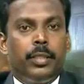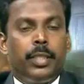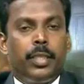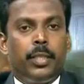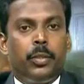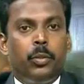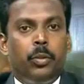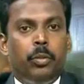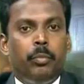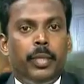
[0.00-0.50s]
There
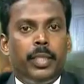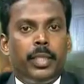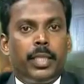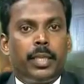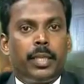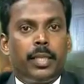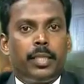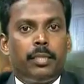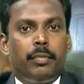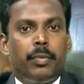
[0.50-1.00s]
are two
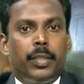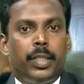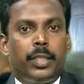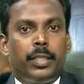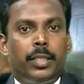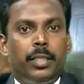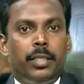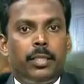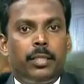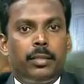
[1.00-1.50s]
major
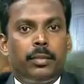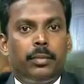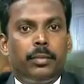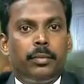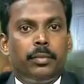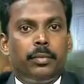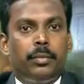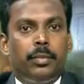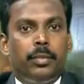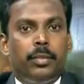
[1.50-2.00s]
classifications
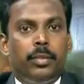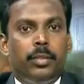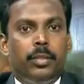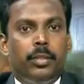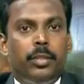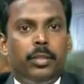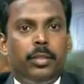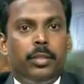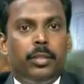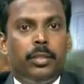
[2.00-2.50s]

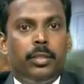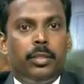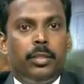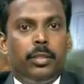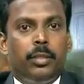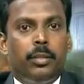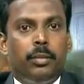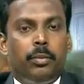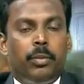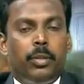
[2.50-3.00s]

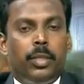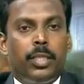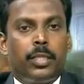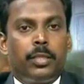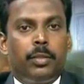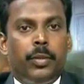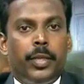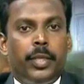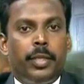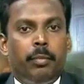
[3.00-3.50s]
one
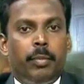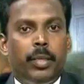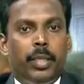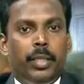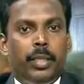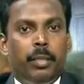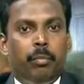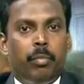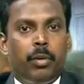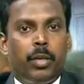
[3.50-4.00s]
is going to be
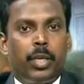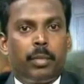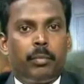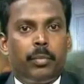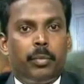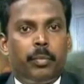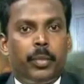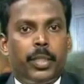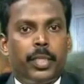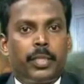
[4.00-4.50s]
the
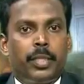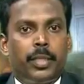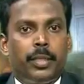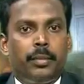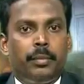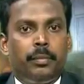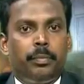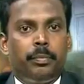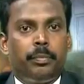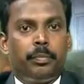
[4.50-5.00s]
bottom up
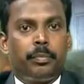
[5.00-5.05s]
parsing